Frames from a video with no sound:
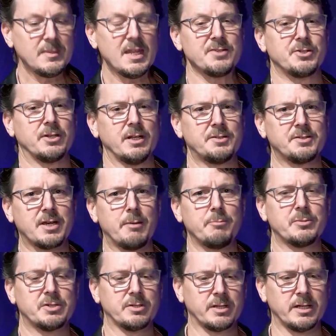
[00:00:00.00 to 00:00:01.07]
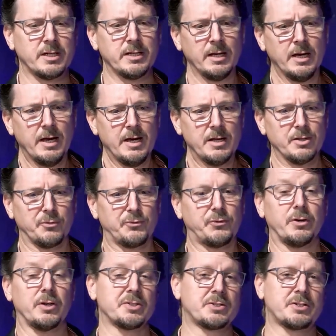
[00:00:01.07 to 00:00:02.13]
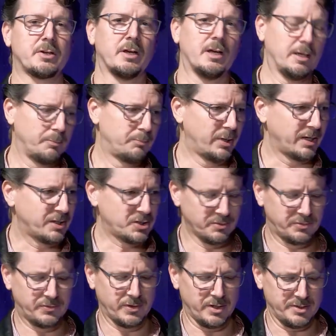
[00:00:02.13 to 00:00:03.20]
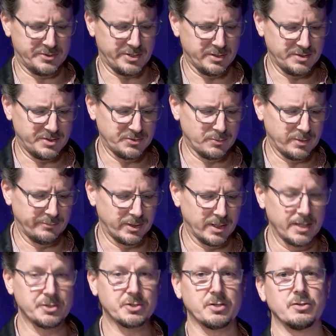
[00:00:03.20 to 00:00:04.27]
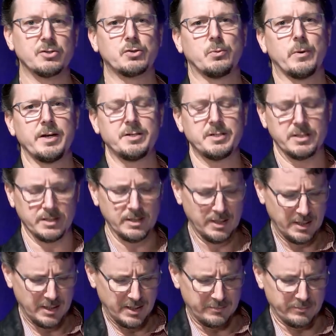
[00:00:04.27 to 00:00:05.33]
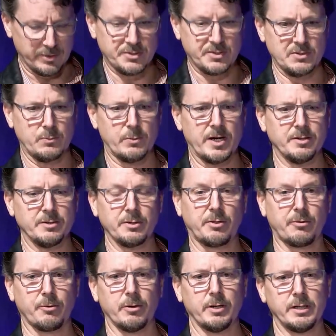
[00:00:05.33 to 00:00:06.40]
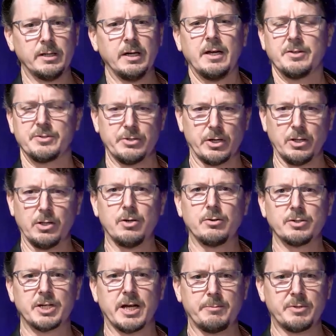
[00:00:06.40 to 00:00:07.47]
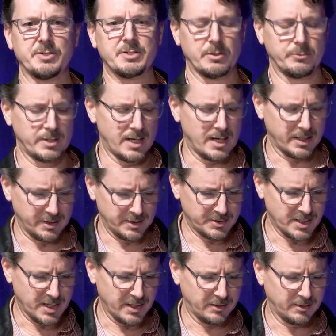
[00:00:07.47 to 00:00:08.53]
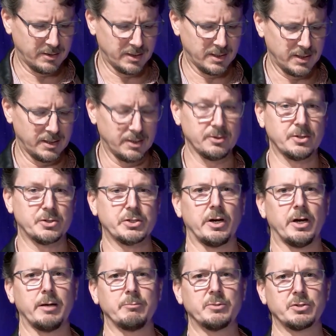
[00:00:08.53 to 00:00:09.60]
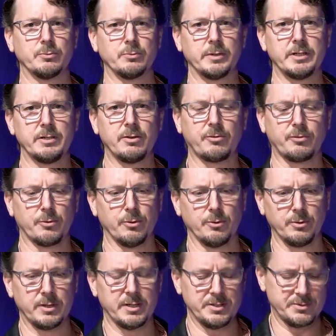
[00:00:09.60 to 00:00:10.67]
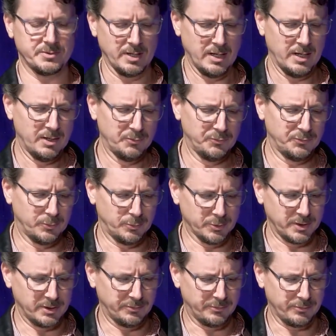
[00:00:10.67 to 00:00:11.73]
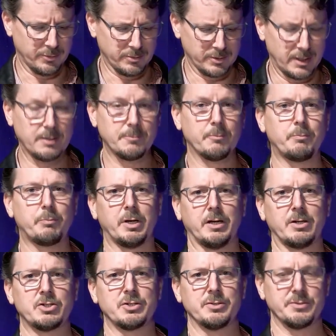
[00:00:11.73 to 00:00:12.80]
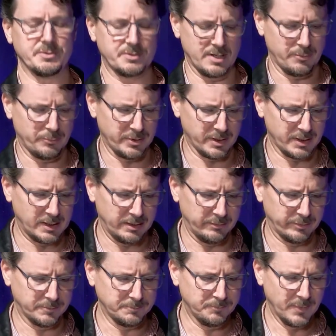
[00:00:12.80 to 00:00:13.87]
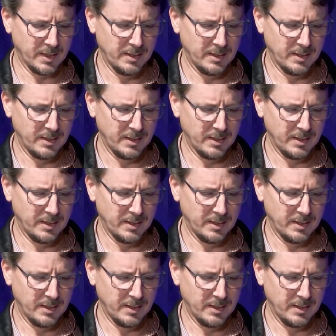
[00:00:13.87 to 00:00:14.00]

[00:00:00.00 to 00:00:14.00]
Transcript: So let's come to the first picture first. So this is Revelation 20, verses 1 to 3. Not a long chapter, so we are going to take the time to read through these four different pictures that we're given.